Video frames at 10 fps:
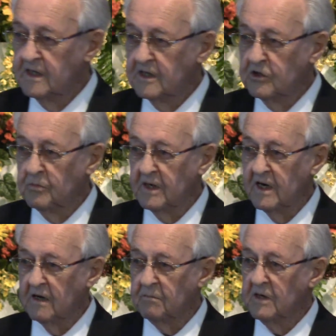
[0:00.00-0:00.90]
You may
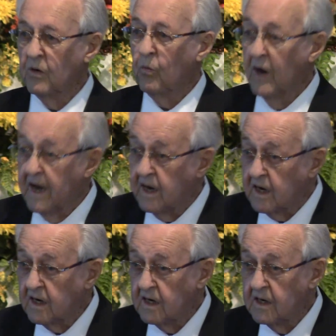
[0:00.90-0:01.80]
not be
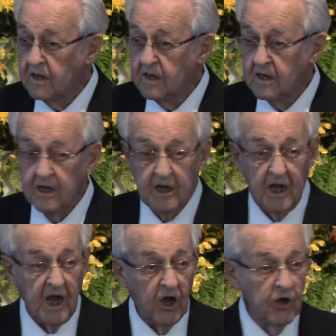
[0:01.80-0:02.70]
aware,
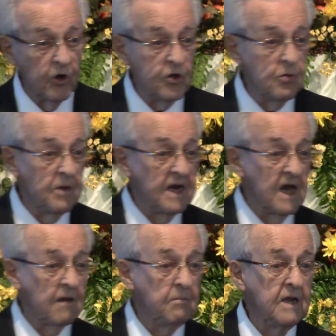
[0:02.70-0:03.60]
or no, you may
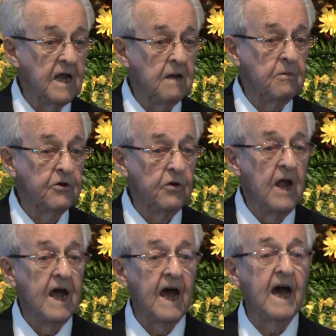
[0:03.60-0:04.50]
not be able
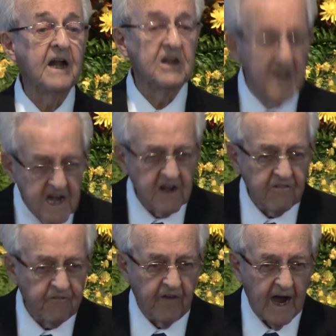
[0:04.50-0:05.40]
to
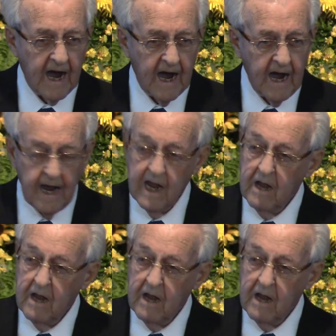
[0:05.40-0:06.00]
identify,